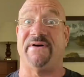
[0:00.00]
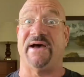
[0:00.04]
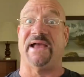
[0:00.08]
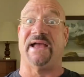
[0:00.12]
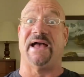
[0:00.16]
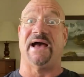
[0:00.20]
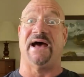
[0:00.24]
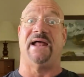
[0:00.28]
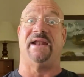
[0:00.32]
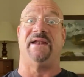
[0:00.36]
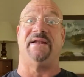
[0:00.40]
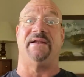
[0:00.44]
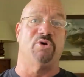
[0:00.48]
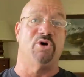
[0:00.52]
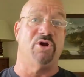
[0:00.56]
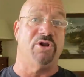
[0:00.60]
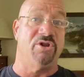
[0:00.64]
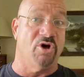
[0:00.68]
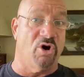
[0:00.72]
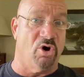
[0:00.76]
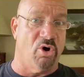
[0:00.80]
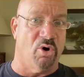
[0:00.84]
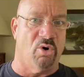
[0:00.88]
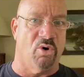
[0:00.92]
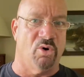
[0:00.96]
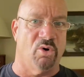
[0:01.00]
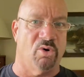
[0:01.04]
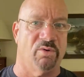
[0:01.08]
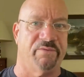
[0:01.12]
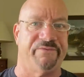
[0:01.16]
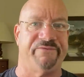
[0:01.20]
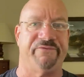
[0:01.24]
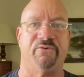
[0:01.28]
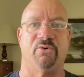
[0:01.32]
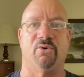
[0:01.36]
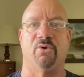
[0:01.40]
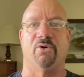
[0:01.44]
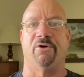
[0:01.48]
I got put in a hole
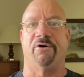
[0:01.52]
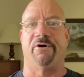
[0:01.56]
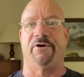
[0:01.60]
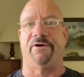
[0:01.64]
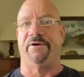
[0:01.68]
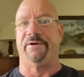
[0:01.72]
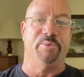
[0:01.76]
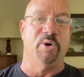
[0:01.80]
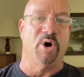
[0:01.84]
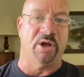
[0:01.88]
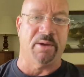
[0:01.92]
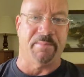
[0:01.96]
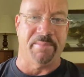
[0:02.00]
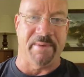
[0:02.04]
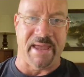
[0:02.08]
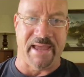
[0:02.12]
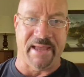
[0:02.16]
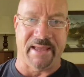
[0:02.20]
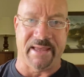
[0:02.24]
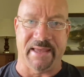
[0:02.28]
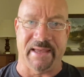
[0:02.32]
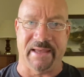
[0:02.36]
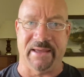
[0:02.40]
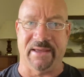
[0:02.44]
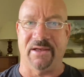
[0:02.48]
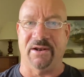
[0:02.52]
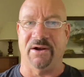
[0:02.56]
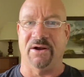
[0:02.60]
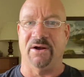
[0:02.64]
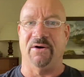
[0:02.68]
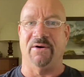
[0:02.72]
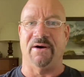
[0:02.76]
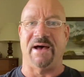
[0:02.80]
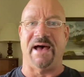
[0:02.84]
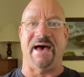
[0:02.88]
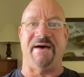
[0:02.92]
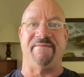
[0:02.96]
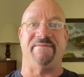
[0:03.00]
for bookmaking, you
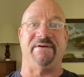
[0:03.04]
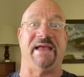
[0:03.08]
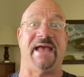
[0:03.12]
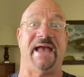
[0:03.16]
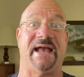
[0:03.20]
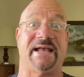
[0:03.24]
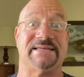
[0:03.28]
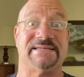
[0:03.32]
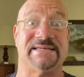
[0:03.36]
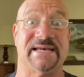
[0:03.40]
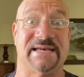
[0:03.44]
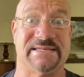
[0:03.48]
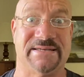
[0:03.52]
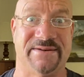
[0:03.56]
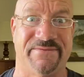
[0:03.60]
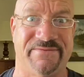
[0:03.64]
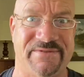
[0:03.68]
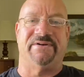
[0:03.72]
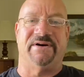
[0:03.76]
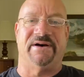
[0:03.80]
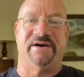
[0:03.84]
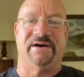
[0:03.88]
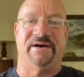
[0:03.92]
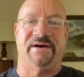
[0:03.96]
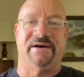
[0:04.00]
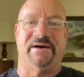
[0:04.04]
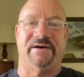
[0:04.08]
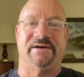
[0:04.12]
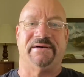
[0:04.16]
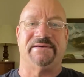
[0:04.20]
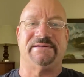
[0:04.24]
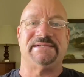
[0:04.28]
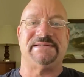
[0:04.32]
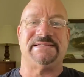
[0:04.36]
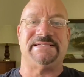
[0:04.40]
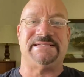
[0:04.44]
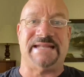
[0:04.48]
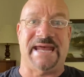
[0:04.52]
know, having excessive
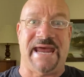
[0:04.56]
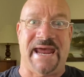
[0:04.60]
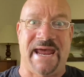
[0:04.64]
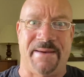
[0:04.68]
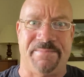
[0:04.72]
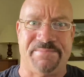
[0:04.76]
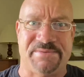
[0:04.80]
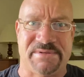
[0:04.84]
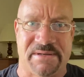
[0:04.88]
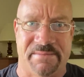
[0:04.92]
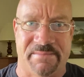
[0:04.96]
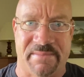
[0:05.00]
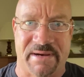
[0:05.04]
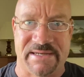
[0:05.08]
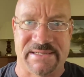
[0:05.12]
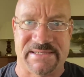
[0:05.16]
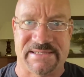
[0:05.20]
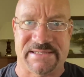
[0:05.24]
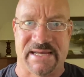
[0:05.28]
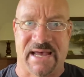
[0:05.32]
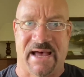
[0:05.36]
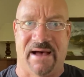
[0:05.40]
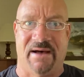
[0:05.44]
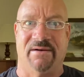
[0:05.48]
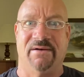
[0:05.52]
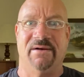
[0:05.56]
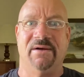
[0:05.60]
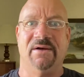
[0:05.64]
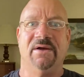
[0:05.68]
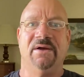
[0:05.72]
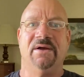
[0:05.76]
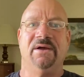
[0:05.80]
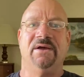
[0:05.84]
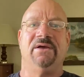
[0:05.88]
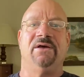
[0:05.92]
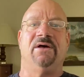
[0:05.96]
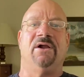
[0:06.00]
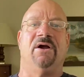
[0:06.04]
stamps in my cell.
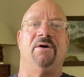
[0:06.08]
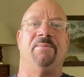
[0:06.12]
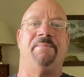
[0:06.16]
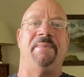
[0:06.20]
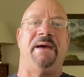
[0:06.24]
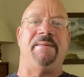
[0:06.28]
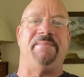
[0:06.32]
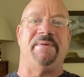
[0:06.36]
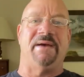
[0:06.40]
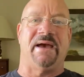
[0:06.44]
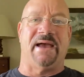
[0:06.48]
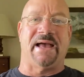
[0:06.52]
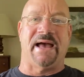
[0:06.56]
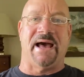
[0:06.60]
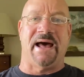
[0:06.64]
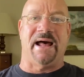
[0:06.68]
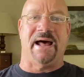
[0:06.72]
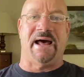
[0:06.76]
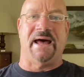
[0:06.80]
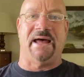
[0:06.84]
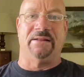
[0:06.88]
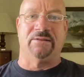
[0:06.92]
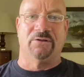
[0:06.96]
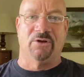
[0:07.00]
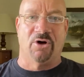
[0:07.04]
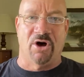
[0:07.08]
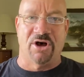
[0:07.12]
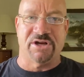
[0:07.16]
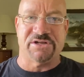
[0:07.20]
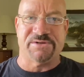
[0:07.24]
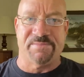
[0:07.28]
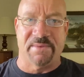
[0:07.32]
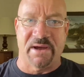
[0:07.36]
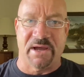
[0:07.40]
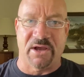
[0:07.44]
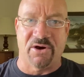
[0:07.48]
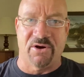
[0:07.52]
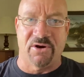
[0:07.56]
You know, maybe I
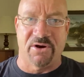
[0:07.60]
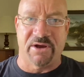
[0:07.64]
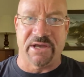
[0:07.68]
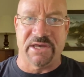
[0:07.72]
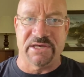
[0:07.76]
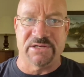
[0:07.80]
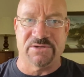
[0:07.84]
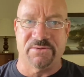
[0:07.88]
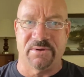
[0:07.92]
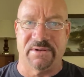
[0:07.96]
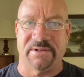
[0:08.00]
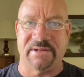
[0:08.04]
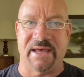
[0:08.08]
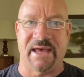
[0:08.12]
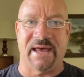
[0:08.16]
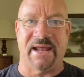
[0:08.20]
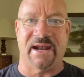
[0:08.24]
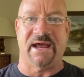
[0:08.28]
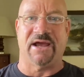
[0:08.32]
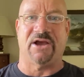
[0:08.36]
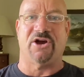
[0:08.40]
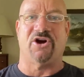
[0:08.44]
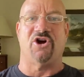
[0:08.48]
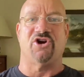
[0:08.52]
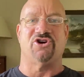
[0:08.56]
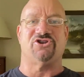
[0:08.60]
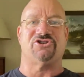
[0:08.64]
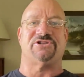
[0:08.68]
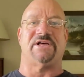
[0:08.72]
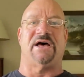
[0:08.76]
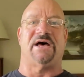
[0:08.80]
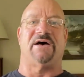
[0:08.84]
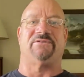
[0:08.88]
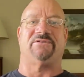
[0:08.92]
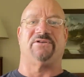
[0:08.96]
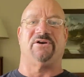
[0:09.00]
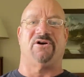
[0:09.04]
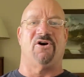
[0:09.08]
lost my cookies one day and I cursed
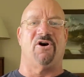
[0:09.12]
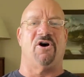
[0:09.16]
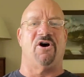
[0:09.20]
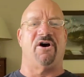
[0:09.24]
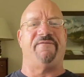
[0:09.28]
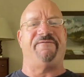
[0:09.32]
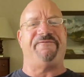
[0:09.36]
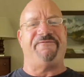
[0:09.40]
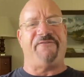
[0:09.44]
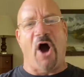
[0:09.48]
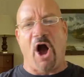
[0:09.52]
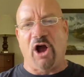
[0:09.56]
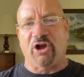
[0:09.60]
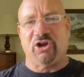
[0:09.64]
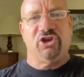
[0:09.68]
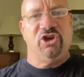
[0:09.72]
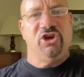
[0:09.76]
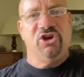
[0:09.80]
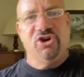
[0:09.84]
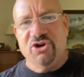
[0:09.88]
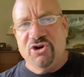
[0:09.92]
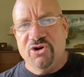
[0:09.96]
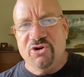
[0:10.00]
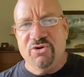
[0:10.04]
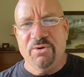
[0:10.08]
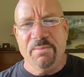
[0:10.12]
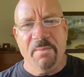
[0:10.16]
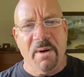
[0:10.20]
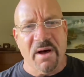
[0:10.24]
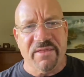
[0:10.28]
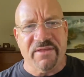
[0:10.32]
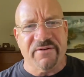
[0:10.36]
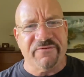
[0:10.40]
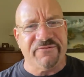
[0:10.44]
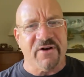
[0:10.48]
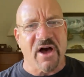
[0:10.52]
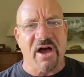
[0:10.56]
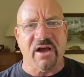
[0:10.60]
out the guard. Fuck you,
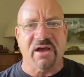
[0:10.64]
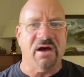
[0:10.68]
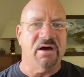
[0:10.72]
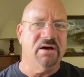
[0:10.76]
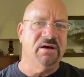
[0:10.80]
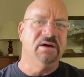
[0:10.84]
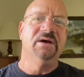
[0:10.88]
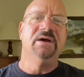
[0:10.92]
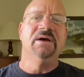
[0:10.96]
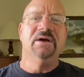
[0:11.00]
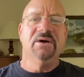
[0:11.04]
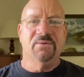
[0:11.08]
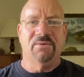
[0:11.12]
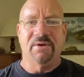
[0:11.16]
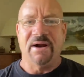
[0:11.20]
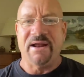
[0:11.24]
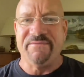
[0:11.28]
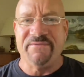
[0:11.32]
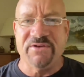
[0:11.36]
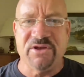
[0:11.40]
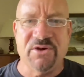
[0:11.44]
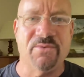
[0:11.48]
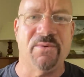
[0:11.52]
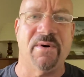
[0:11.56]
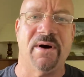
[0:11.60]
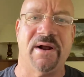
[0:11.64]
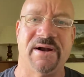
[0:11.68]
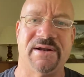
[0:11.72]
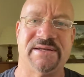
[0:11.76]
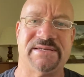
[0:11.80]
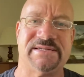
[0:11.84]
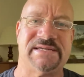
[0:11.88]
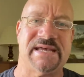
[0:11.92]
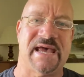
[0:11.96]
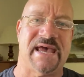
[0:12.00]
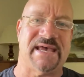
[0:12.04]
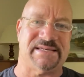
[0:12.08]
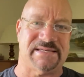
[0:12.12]
motherfucker. Whatever you wanted to
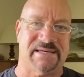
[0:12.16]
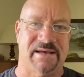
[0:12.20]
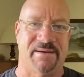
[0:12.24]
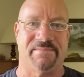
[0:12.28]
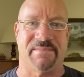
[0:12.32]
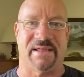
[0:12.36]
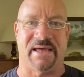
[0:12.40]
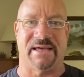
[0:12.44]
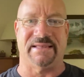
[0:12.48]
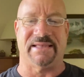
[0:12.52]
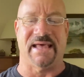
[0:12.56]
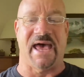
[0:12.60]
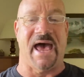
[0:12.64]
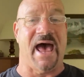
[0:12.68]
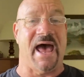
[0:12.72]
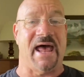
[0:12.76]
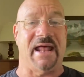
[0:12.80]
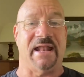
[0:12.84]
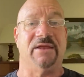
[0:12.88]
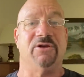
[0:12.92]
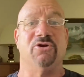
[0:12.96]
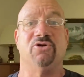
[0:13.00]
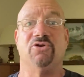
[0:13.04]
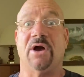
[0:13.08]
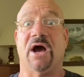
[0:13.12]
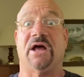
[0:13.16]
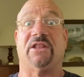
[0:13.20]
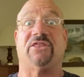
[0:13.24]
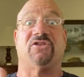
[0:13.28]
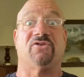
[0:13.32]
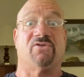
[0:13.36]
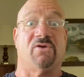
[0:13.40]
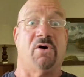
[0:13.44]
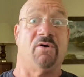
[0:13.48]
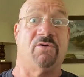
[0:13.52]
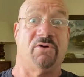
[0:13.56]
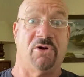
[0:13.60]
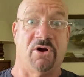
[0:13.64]
say, something like that. And you got
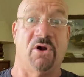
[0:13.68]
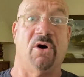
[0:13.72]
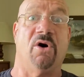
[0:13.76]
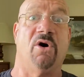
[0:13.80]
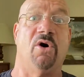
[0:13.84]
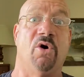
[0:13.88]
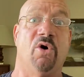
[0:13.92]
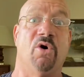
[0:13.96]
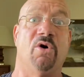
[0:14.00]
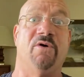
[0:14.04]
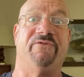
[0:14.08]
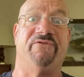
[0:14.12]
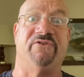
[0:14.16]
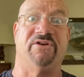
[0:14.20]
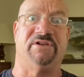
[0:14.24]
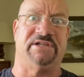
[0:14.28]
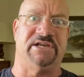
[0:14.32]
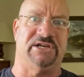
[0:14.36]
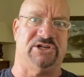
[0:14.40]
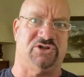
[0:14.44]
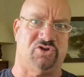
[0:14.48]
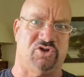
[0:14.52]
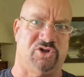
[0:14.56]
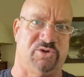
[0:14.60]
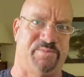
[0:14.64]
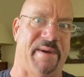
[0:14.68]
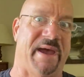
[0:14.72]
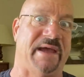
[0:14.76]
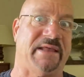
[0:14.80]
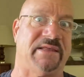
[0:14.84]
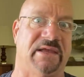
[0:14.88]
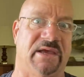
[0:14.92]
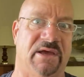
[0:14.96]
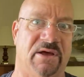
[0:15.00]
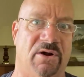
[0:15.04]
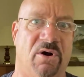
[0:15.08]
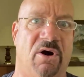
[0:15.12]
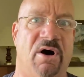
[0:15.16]
thrown in a hole for
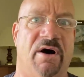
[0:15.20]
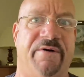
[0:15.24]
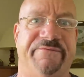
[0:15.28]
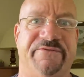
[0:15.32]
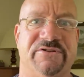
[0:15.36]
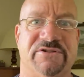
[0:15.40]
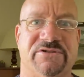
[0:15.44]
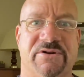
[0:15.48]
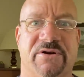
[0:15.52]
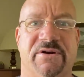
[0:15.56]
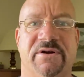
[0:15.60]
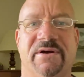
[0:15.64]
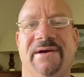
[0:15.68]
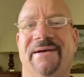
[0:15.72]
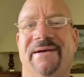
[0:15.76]
disrespecting an officer.